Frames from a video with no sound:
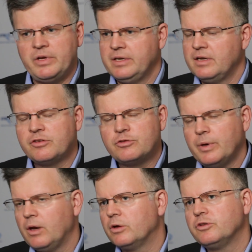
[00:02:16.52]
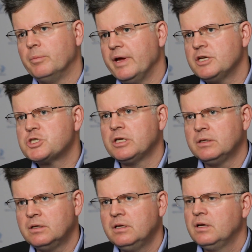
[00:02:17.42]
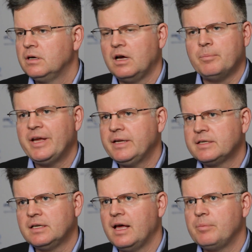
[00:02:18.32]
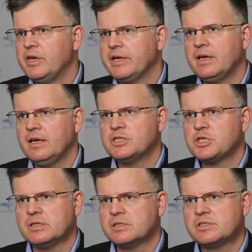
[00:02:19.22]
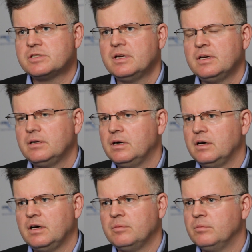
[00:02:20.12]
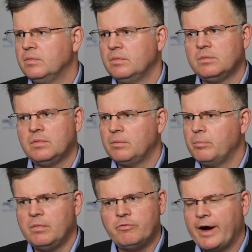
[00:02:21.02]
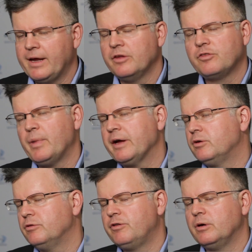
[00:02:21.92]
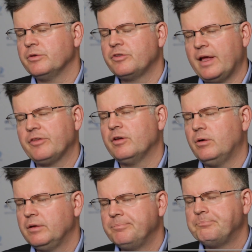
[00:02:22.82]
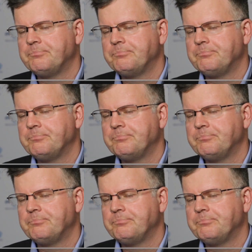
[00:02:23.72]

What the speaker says: industrial automation, medical applications, wireless microphones, and so on.